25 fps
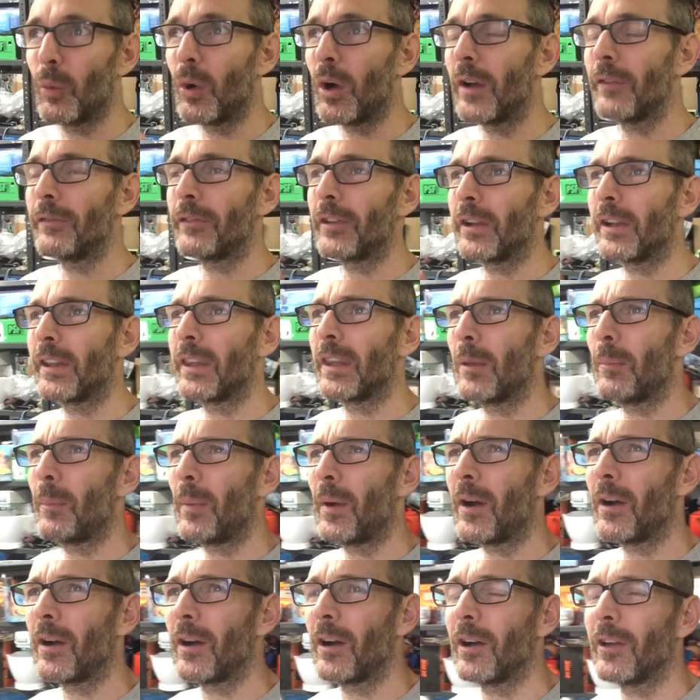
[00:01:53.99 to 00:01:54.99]
What I've done in the
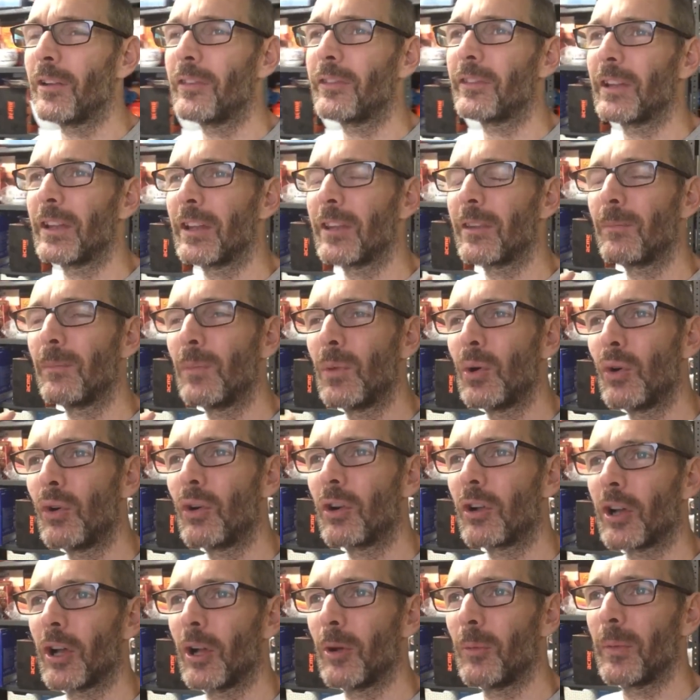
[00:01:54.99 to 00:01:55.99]
past, and is more
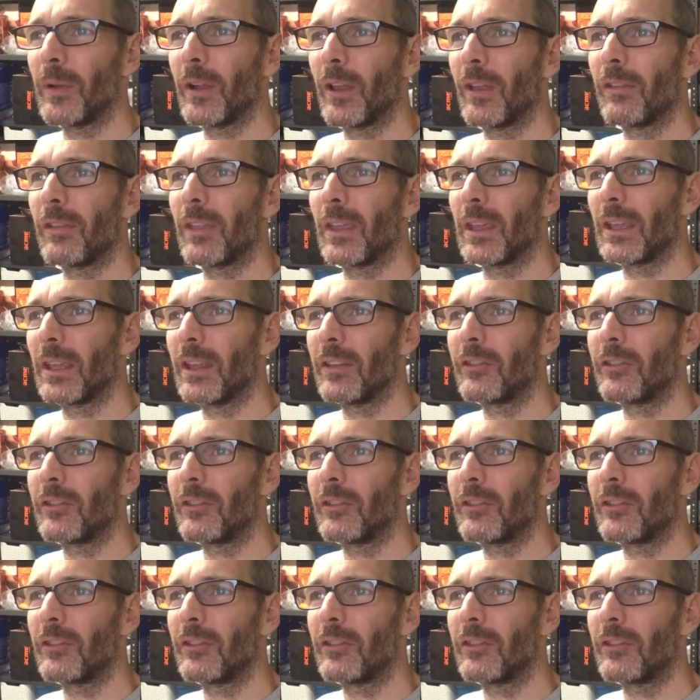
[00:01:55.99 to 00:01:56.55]
common I think,